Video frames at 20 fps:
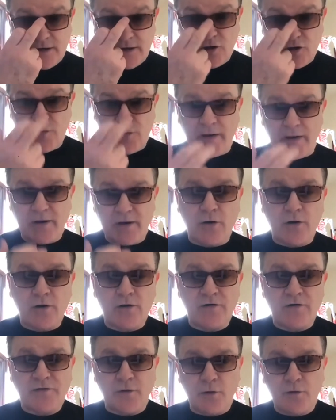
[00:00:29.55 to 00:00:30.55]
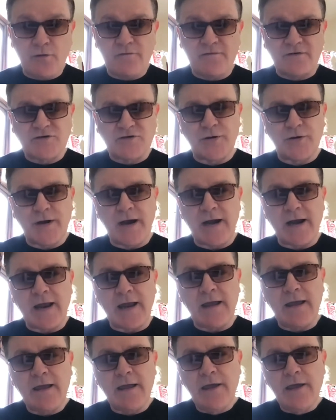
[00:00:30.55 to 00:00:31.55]
you might call it
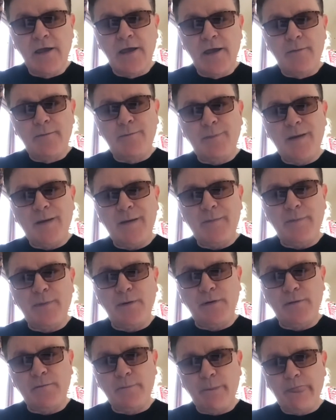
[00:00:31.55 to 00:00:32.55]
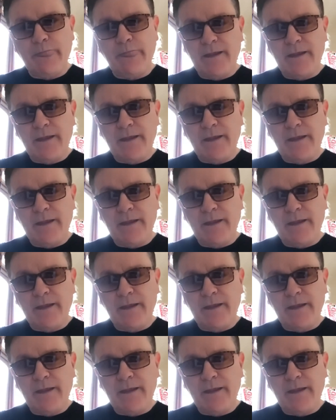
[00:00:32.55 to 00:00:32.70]
overtraining. People